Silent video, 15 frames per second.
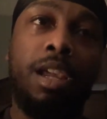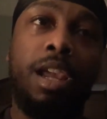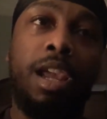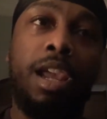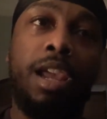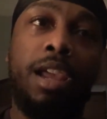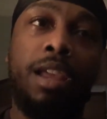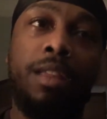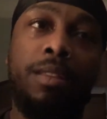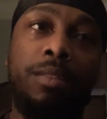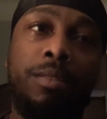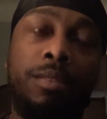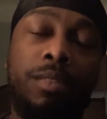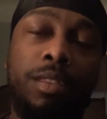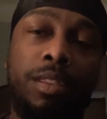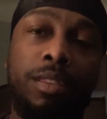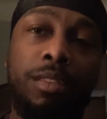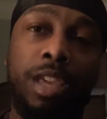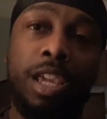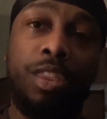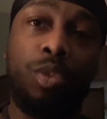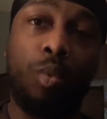And
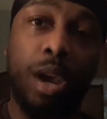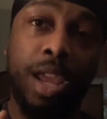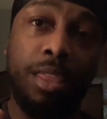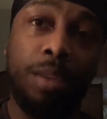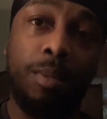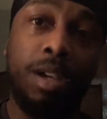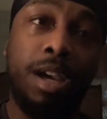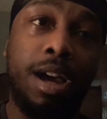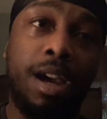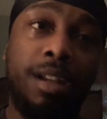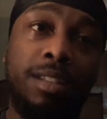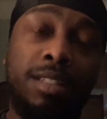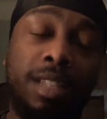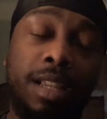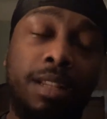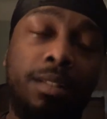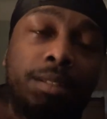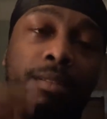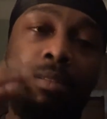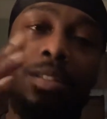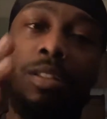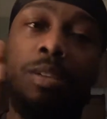they threatened them and kind of said
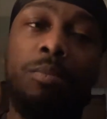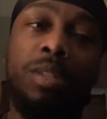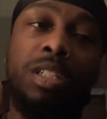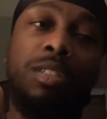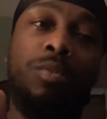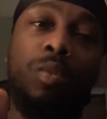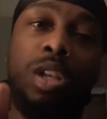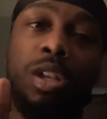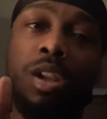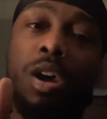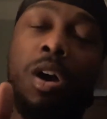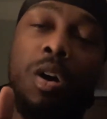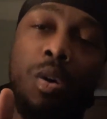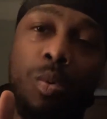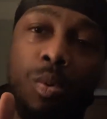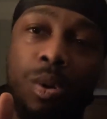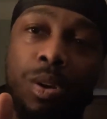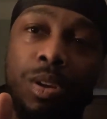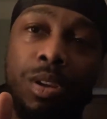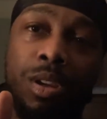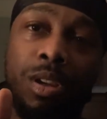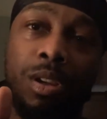to them, listen, we know,
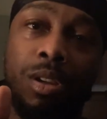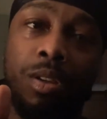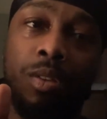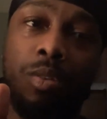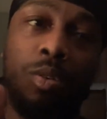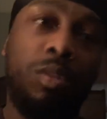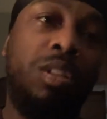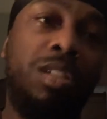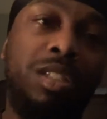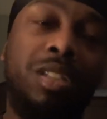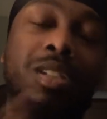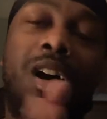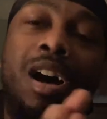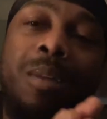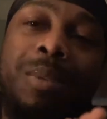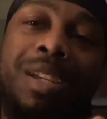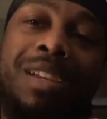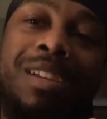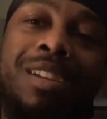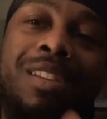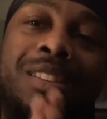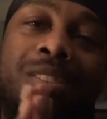or at least to
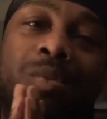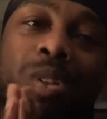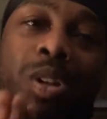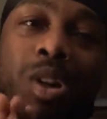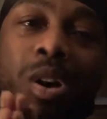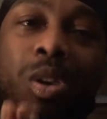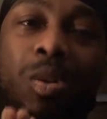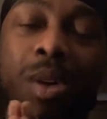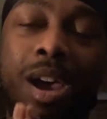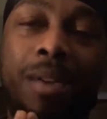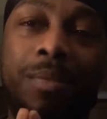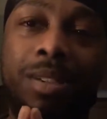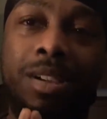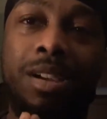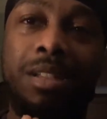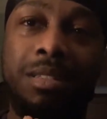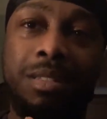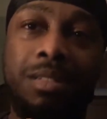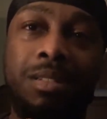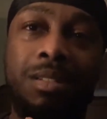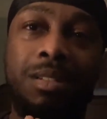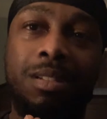Tommy, we know you have the
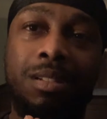guns.